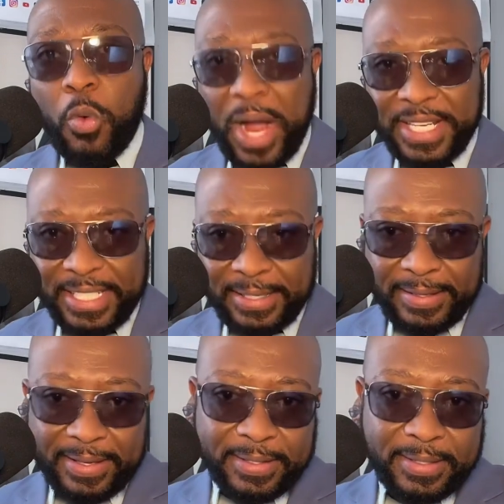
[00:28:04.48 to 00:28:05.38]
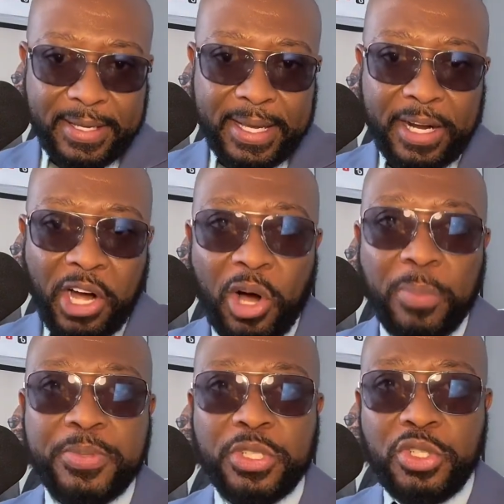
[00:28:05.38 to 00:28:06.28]
watching this, it
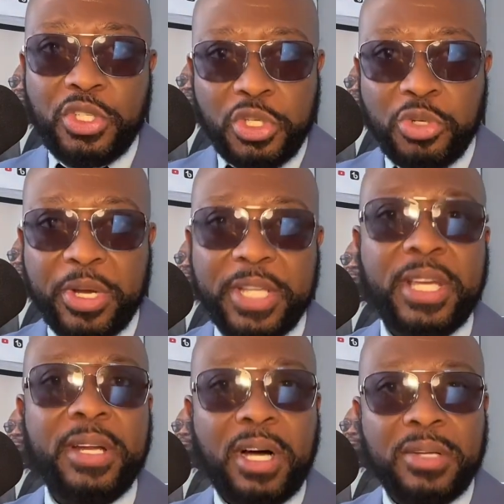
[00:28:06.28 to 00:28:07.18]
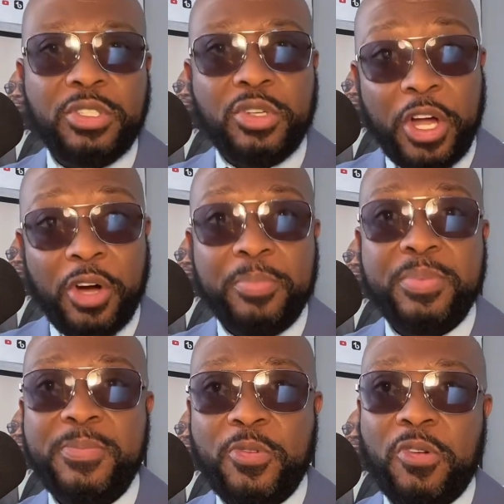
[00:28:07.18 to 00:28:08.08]
helps you, but it could also help
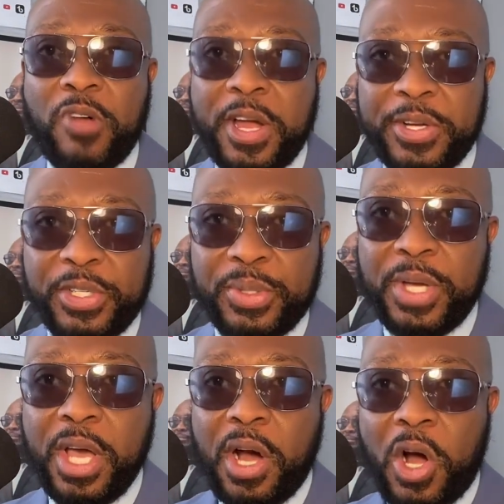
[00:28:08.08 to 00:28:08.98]
people around you.